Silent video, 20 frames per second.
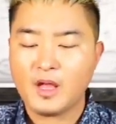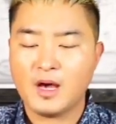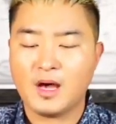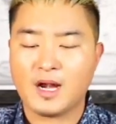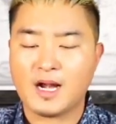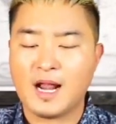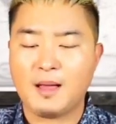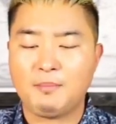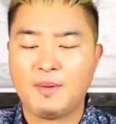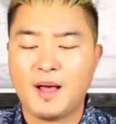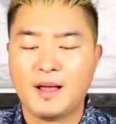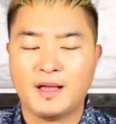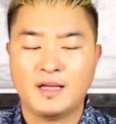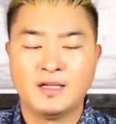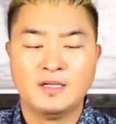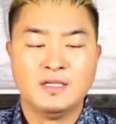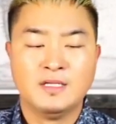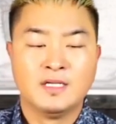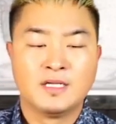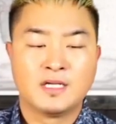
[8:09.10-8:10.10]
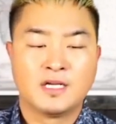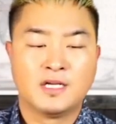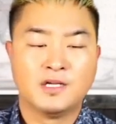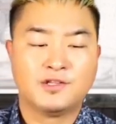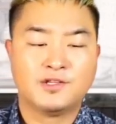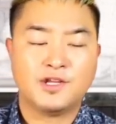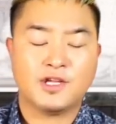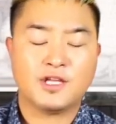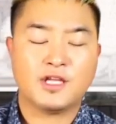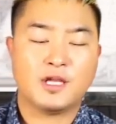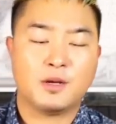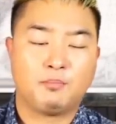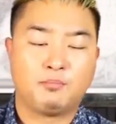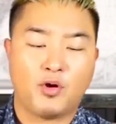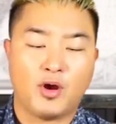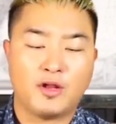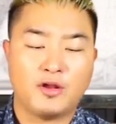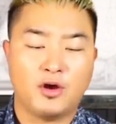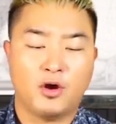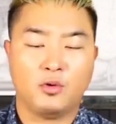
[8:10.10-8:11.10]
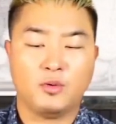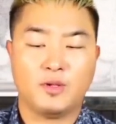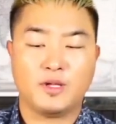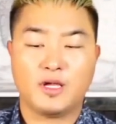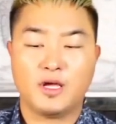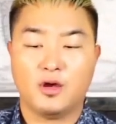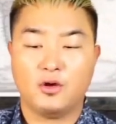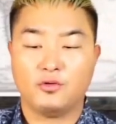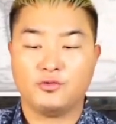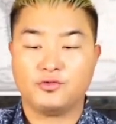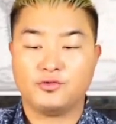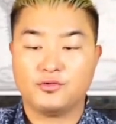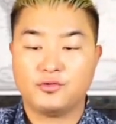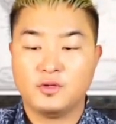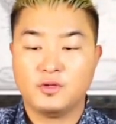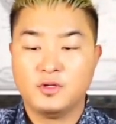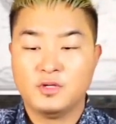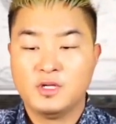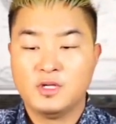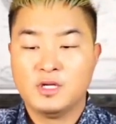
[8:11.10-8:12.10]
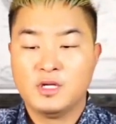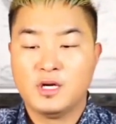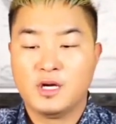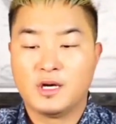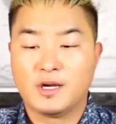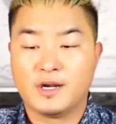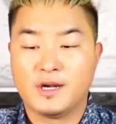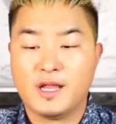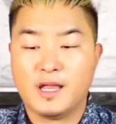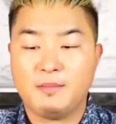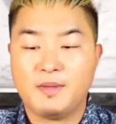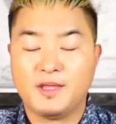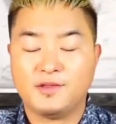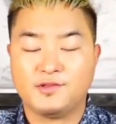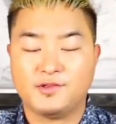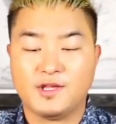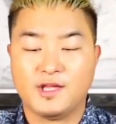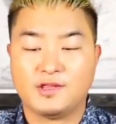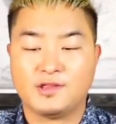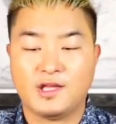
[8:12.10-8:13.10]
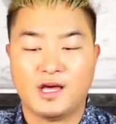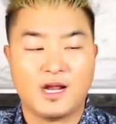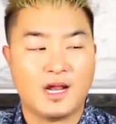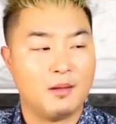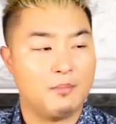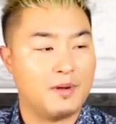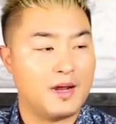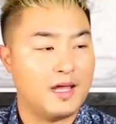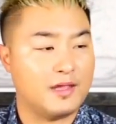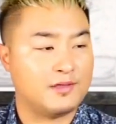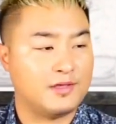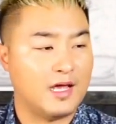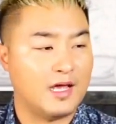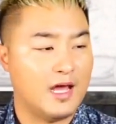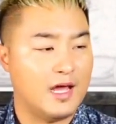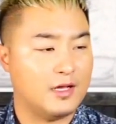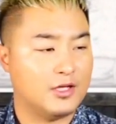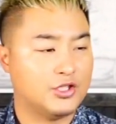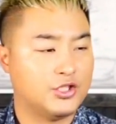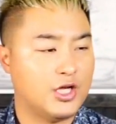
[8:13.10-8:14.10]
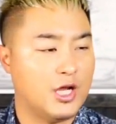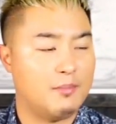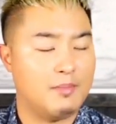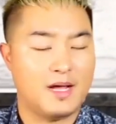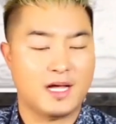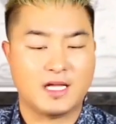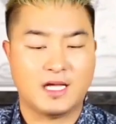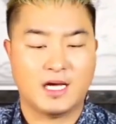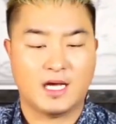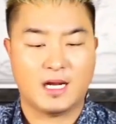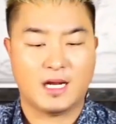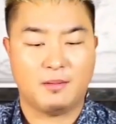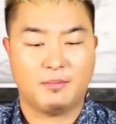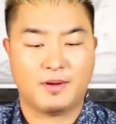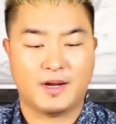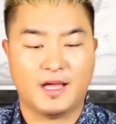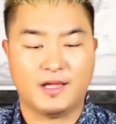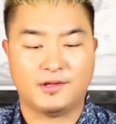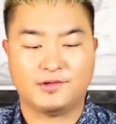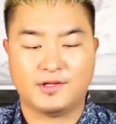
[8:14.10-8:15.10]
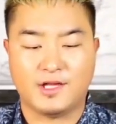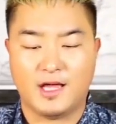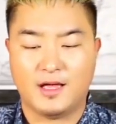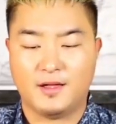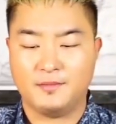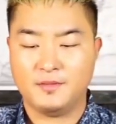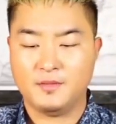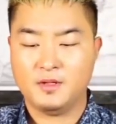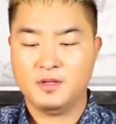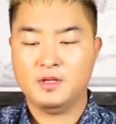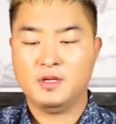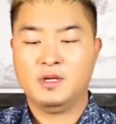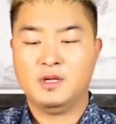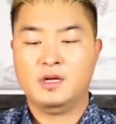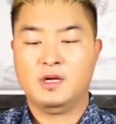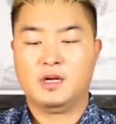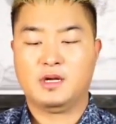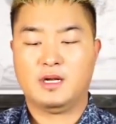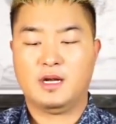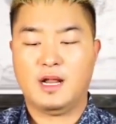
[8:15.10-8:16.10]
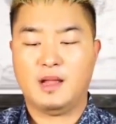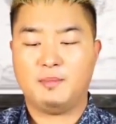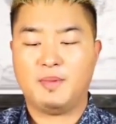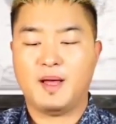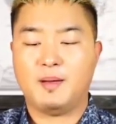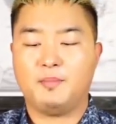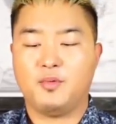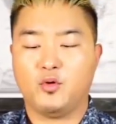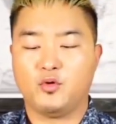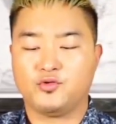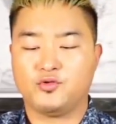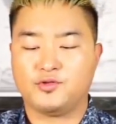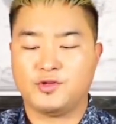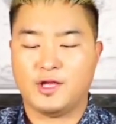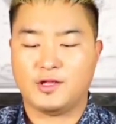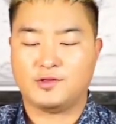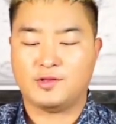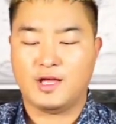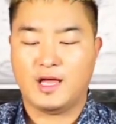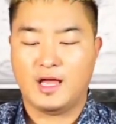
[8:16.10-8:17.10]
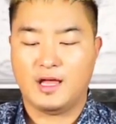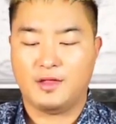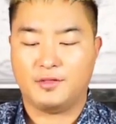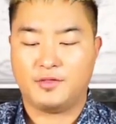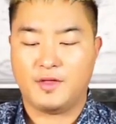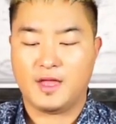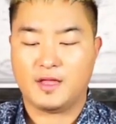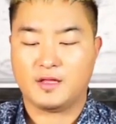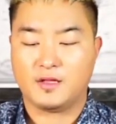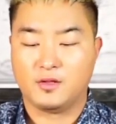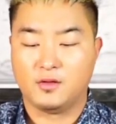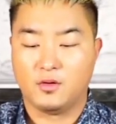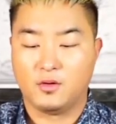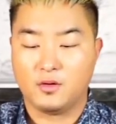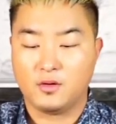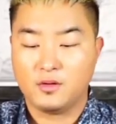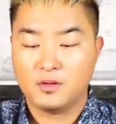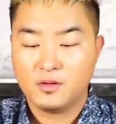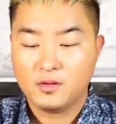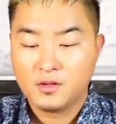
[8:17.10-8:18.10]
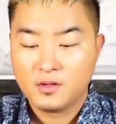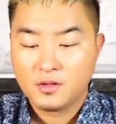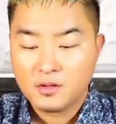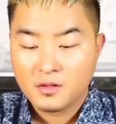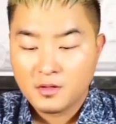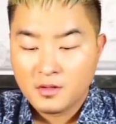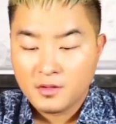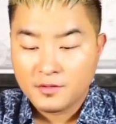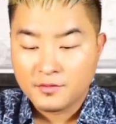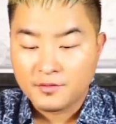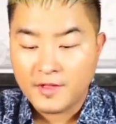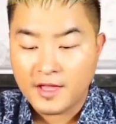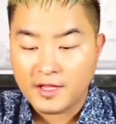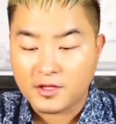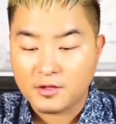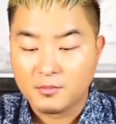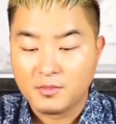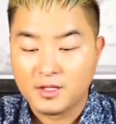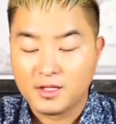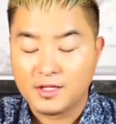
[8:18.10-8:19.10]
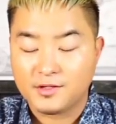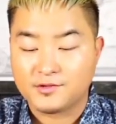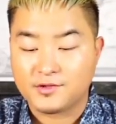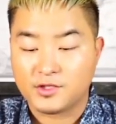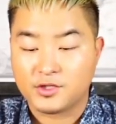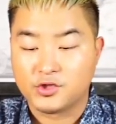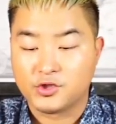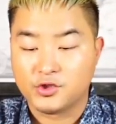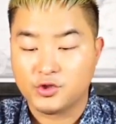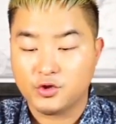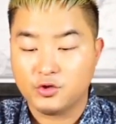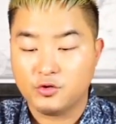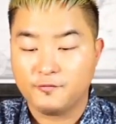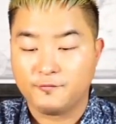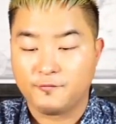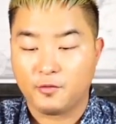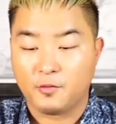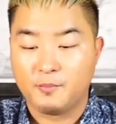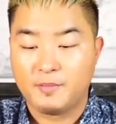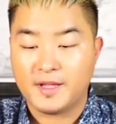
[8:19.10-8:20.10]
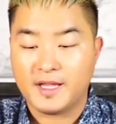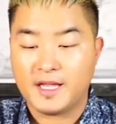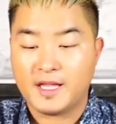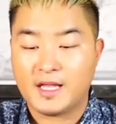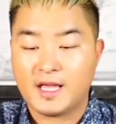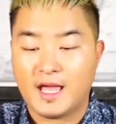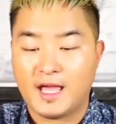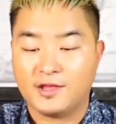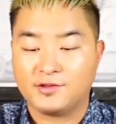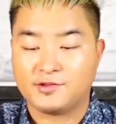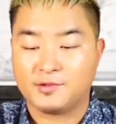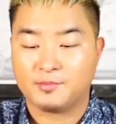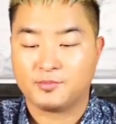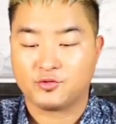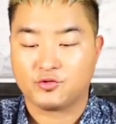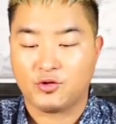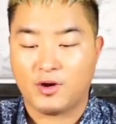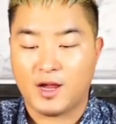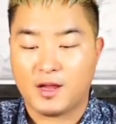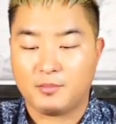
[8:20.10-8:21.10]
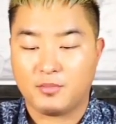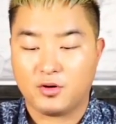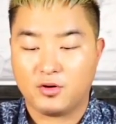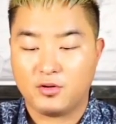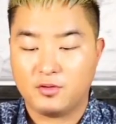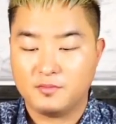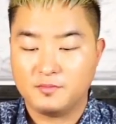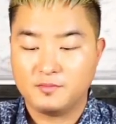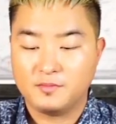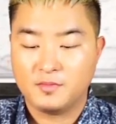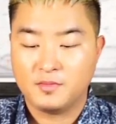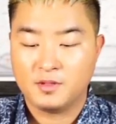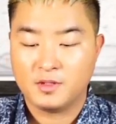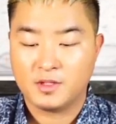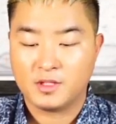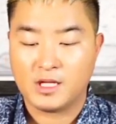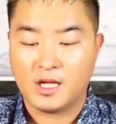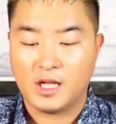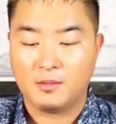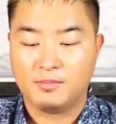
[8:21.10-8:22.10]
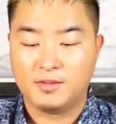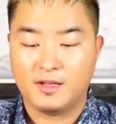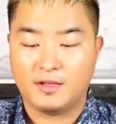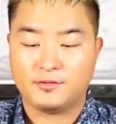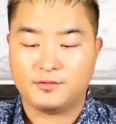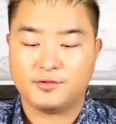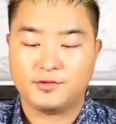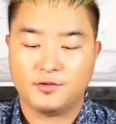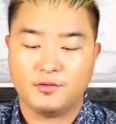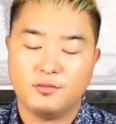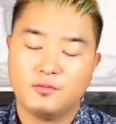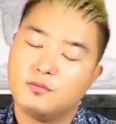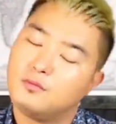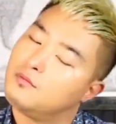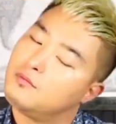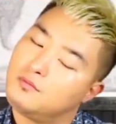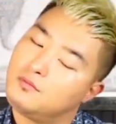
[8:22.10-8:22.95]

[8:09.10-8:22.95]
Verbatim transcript: Rabba, continue to pray in the Holy Ghost. Rebe setarabrata, jaba karabrasa. Rababosata. Thank you, Lord. Thank you, Melissa Shu, for being a subscriber. God bless you.